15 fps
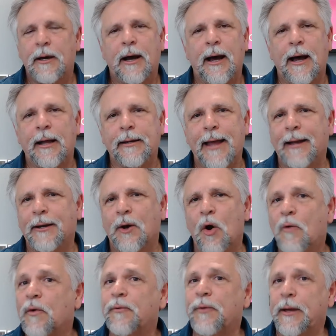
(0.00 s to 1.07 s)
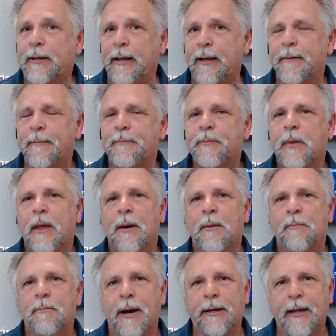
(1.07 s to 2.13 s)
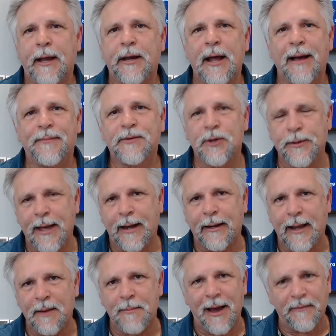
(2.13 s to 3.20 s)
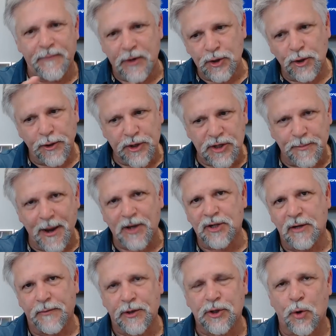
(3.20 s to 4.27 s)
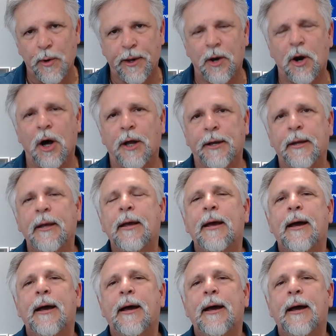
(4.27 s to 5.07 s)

Uh, not overfeeding, but enough so that in my visual inspection of what's going on,